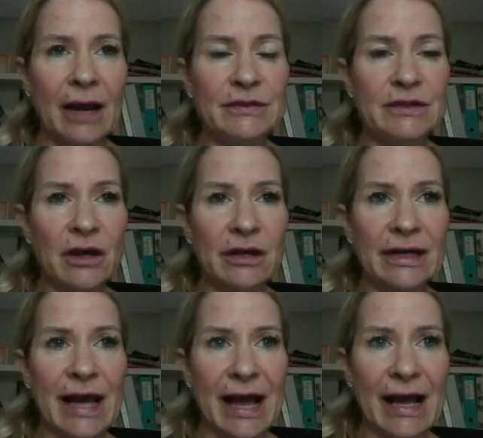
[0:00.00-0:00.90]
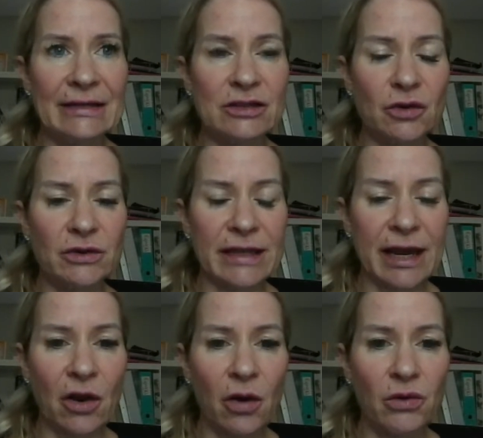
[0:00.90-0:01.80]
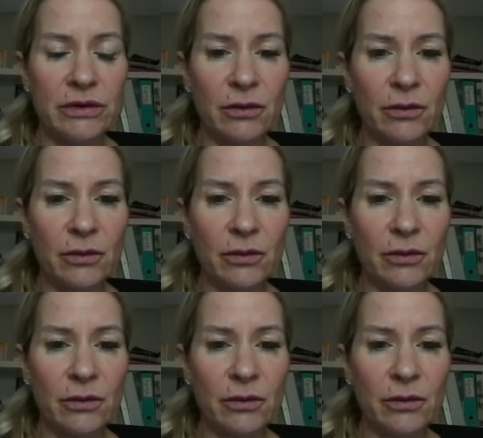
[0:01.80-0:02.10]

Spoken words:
Certainly as dogs get older,